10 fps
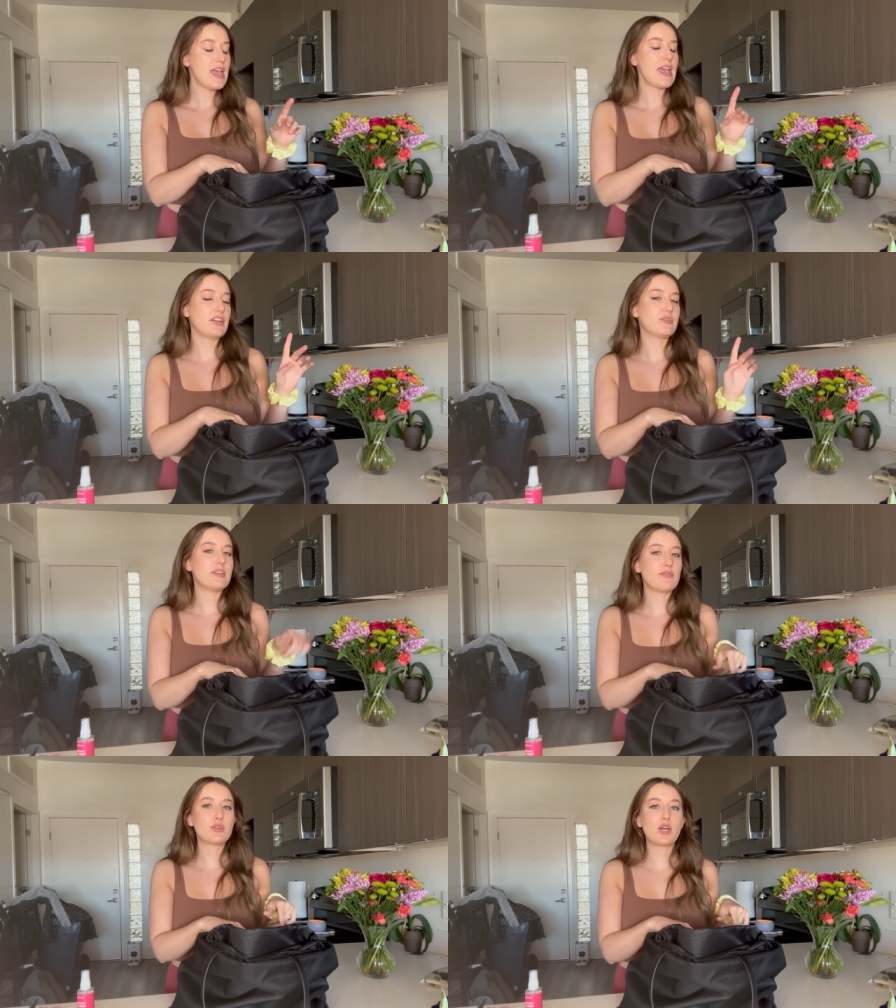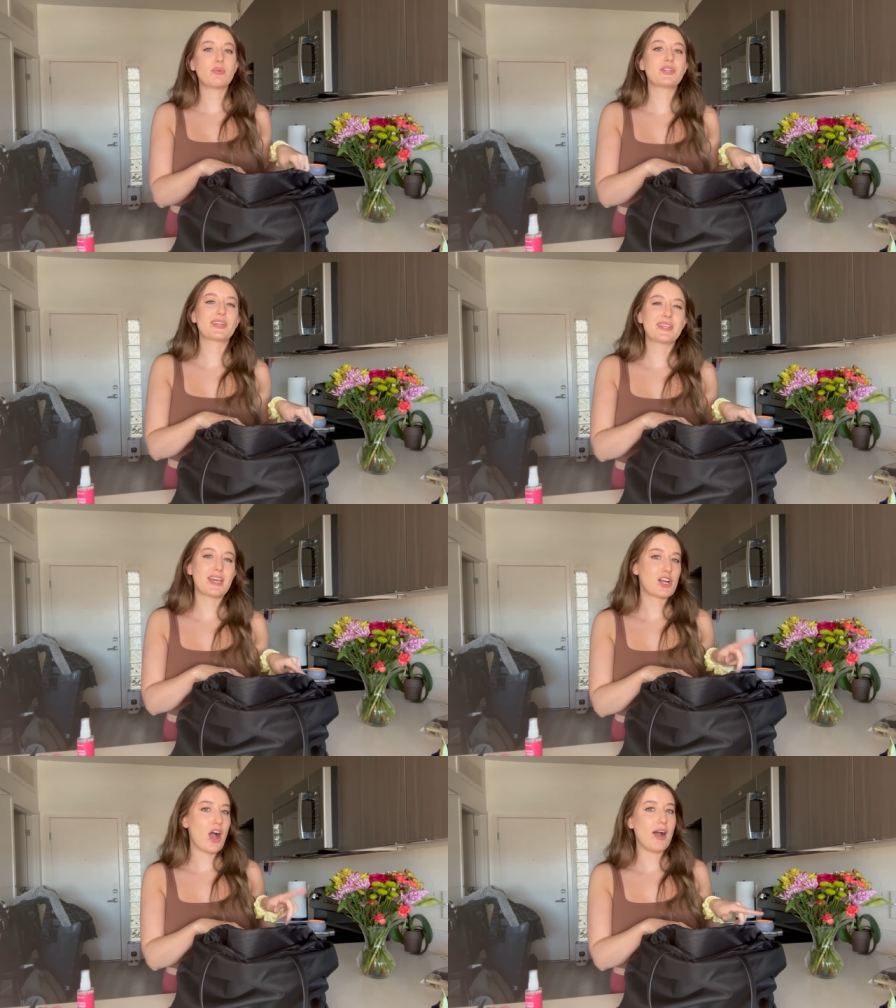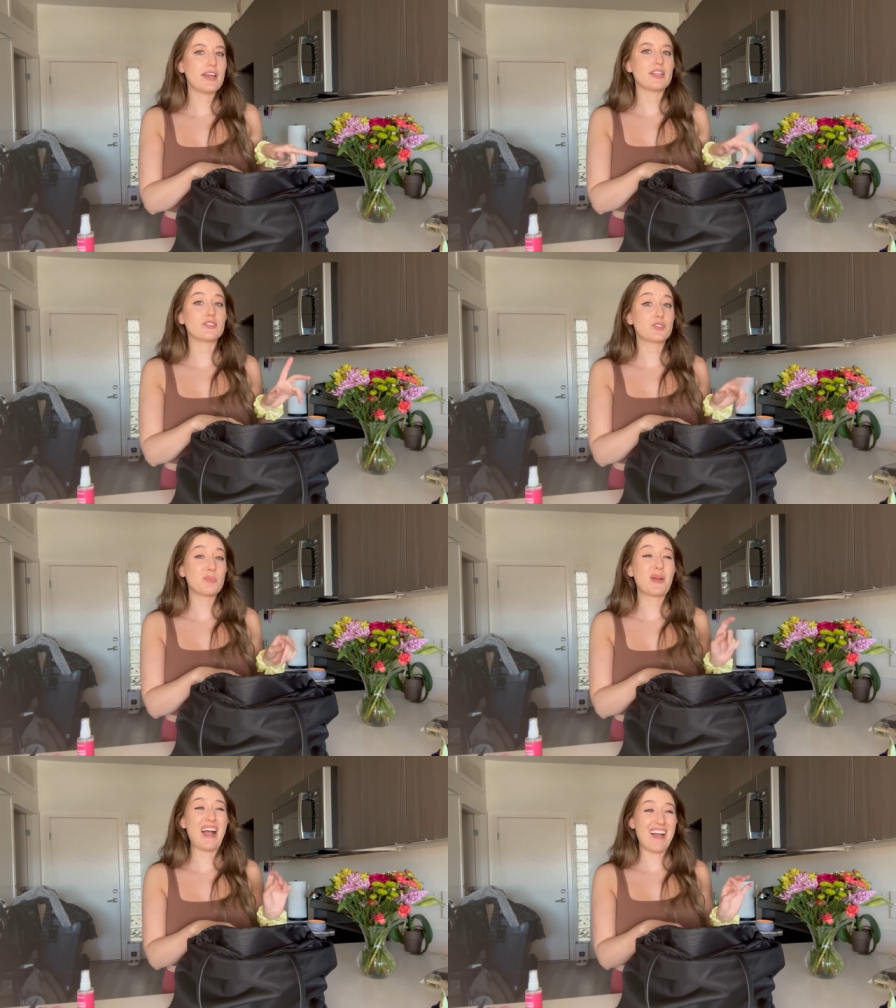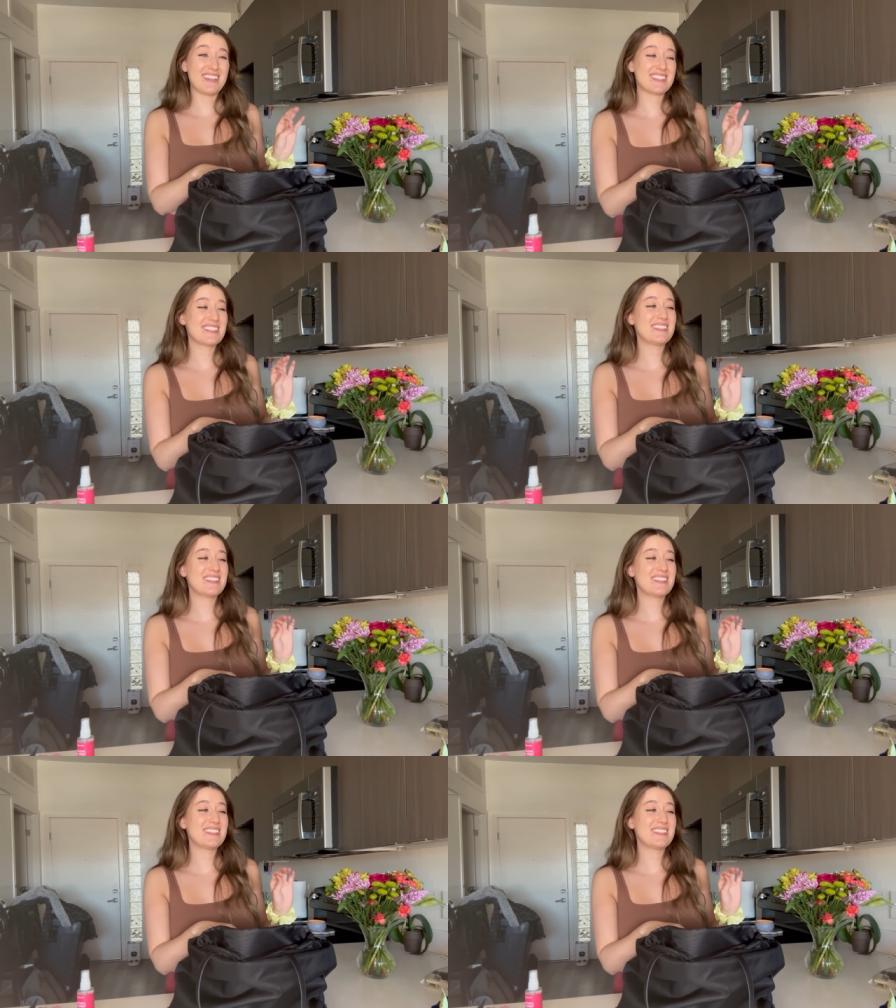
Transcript: and you never know when you're gonna get caught in a super hot,